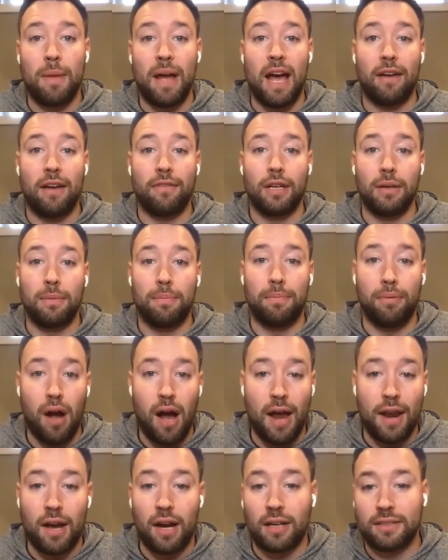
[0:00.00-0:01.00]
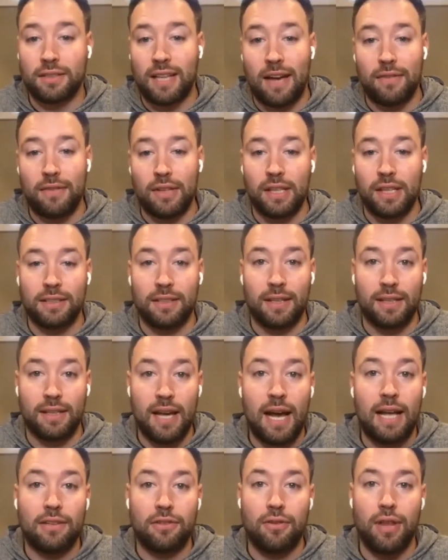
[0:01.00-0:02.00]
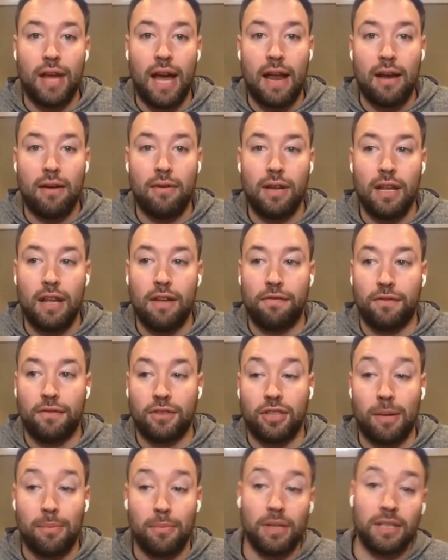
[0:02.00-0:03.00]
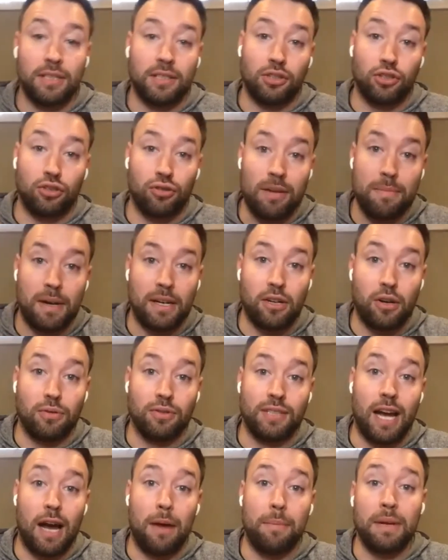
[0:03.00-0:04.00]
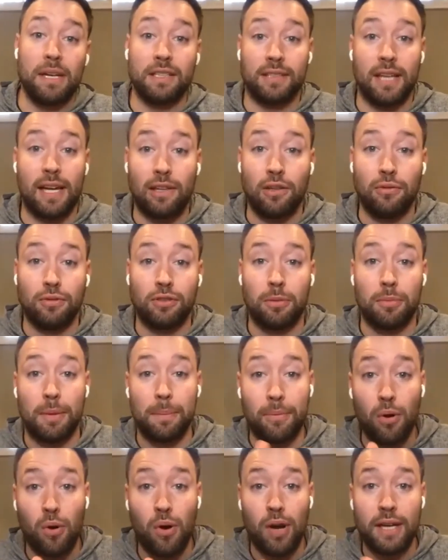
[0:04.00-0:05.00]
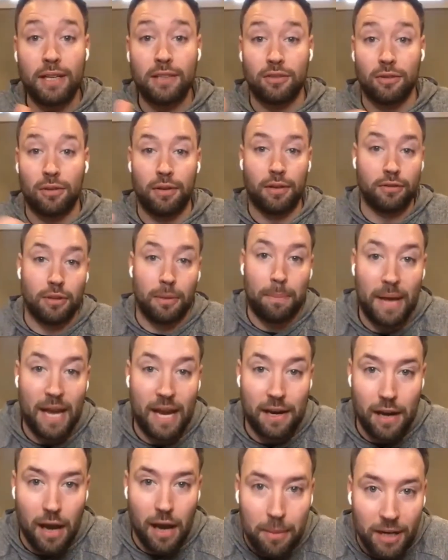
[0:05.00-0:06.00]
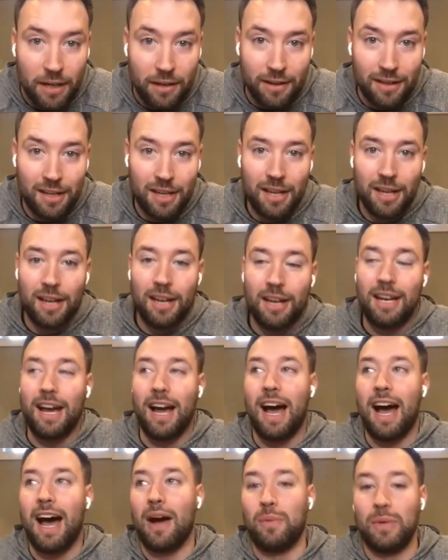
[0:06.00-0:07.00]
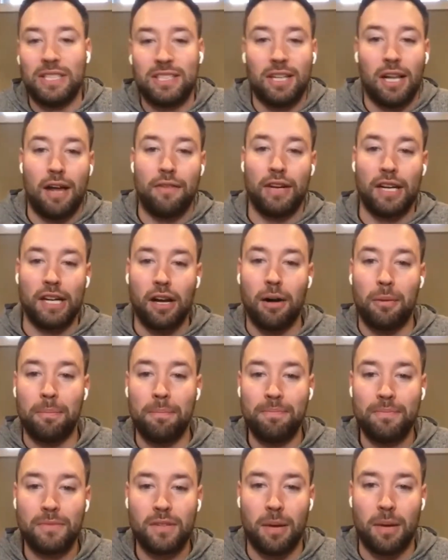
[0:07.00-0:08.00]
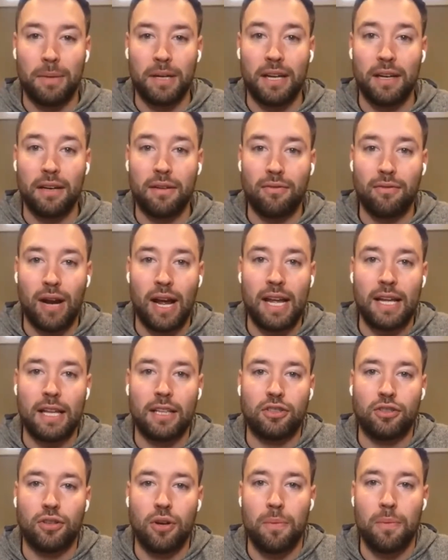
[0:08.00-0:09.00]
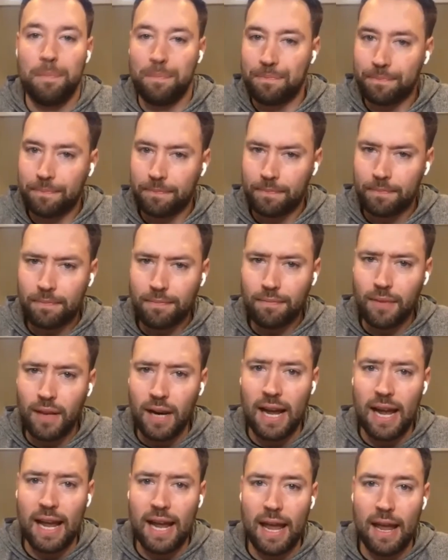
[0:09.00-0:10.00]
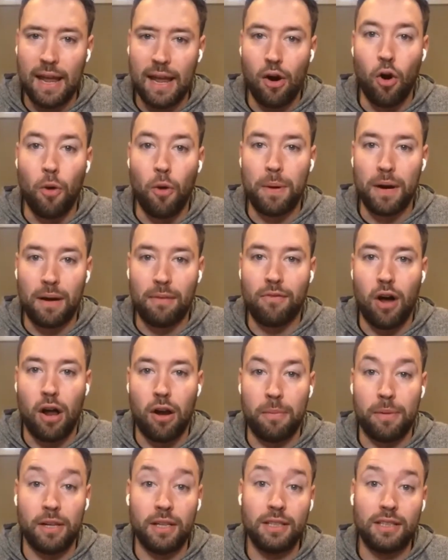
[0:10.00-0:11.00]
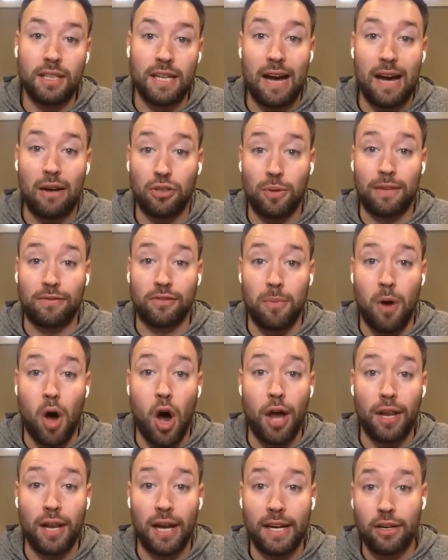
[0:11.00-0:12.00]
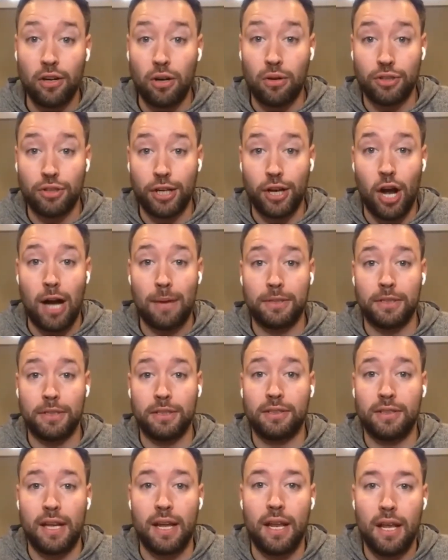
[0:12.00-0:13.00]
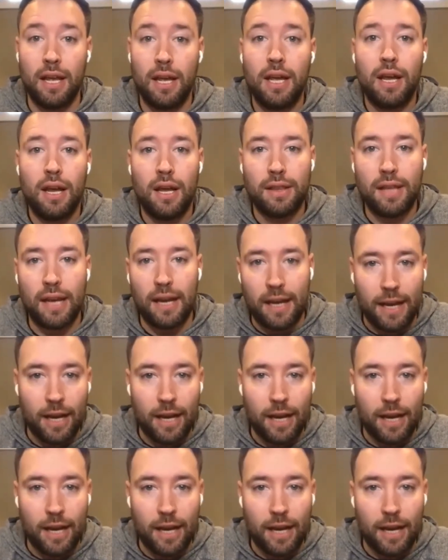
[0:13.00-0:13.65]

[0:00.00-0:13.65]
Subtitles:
having products, having things like that, so that if for some reason treatment goes down because I lose some employees or there's a pandemic, we still have income coming in, right? And so it opened up vulnerabilities, and now so we have some online coaching options that can